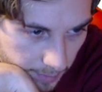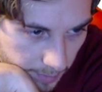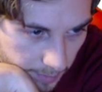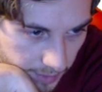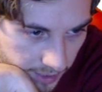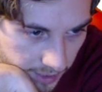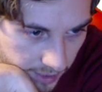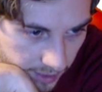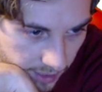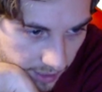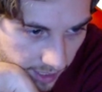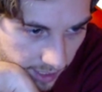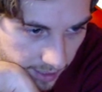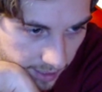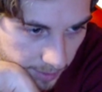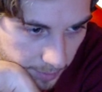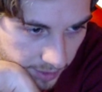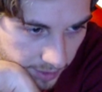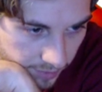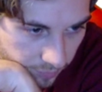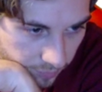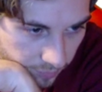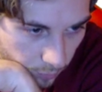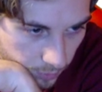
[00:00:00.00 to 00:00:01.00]
being
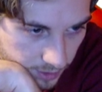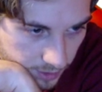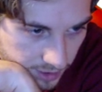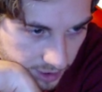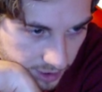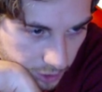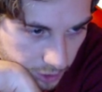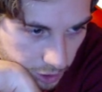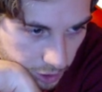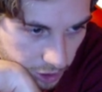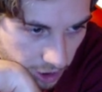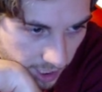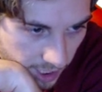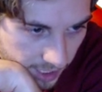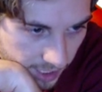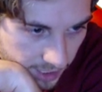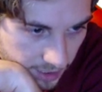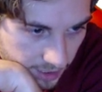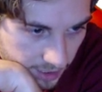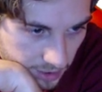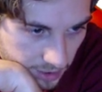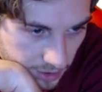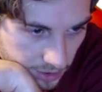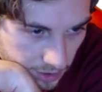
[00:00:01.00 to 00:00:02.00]
forced to
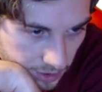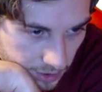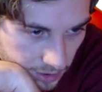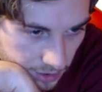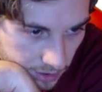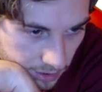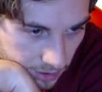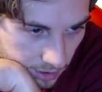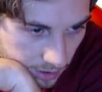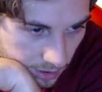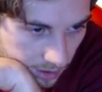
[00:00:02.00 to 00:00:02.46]
change.